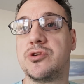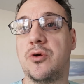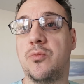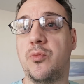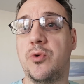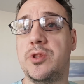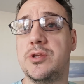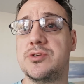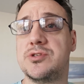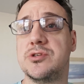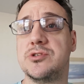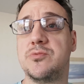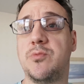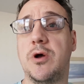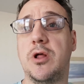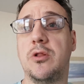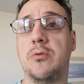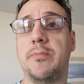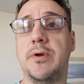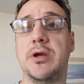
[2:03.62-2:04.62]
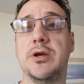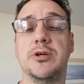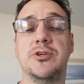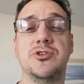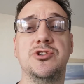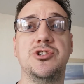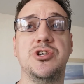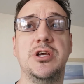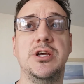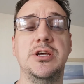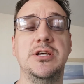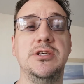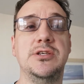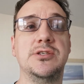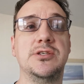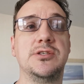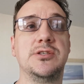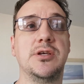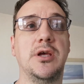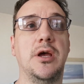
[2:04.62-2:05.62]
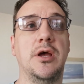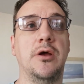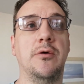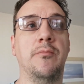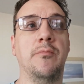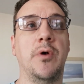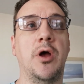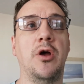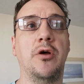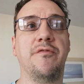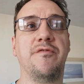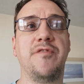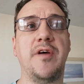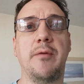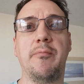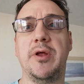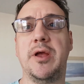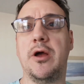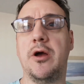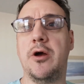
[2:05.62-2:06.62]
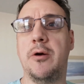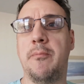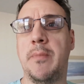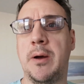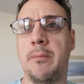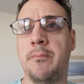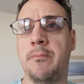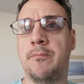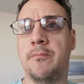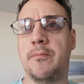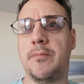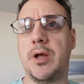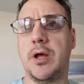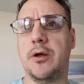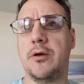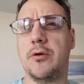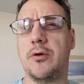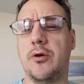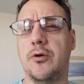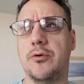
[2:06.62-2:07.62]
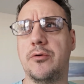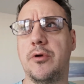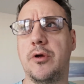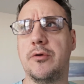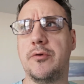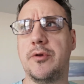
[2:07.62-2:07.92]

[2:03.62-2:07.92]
come with us as well, because she's her family, her mum, her